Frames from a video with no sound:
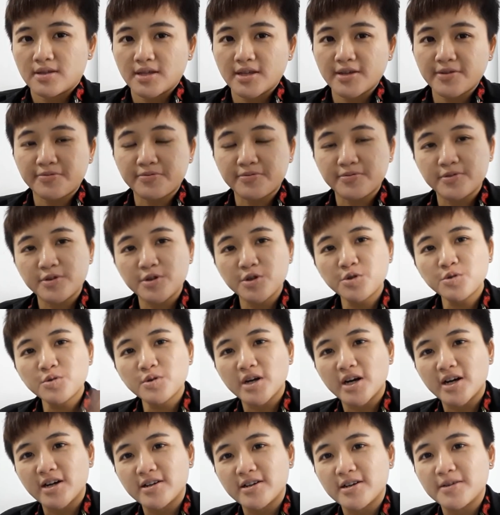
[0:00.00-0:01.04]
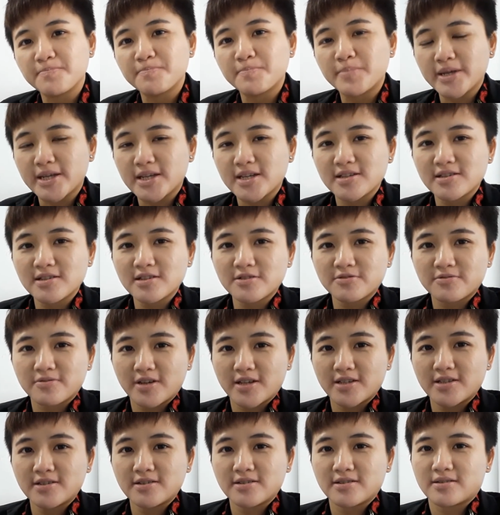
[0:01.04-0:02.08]
If you are a beginner
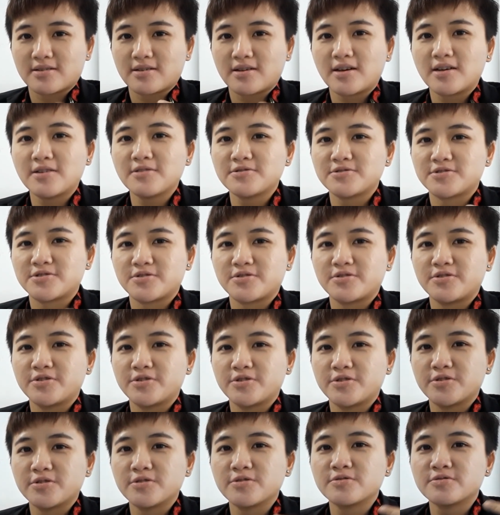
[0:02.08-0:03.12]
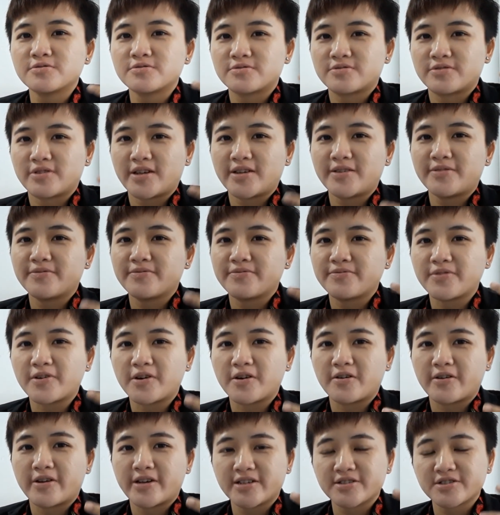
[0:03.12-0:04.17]
trader, how should you trade
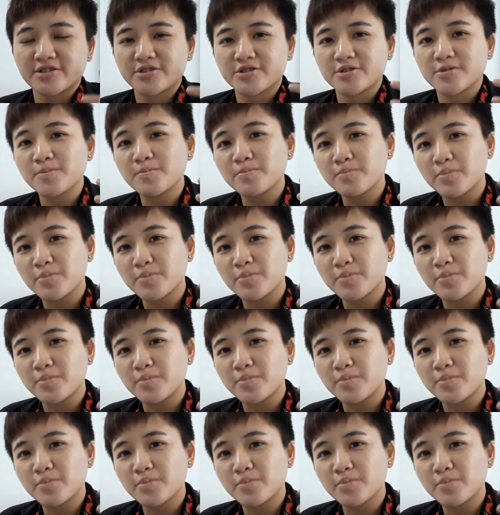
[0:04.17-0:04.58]
Forex